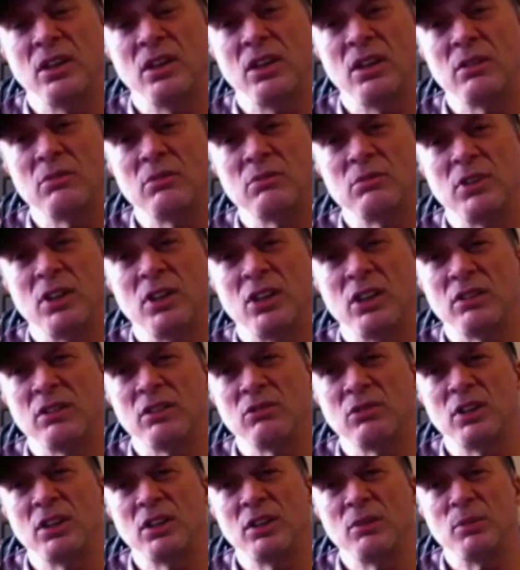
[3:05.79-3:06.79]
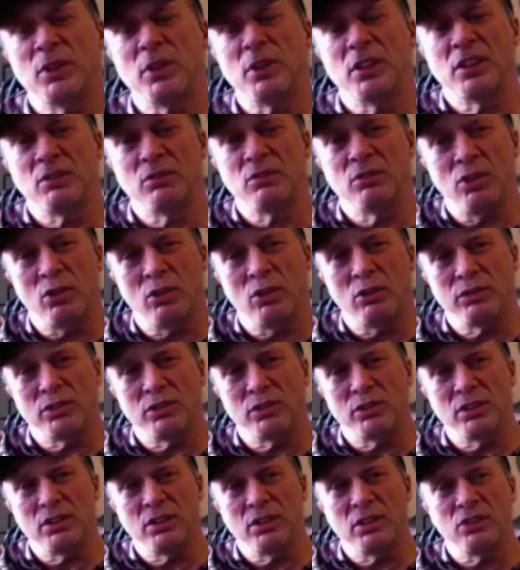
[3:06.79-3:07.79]
I hadn't really been involved
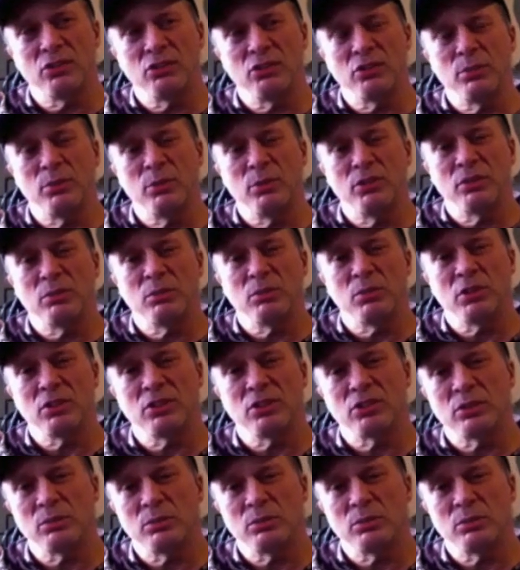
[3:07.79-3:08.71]
in country music much,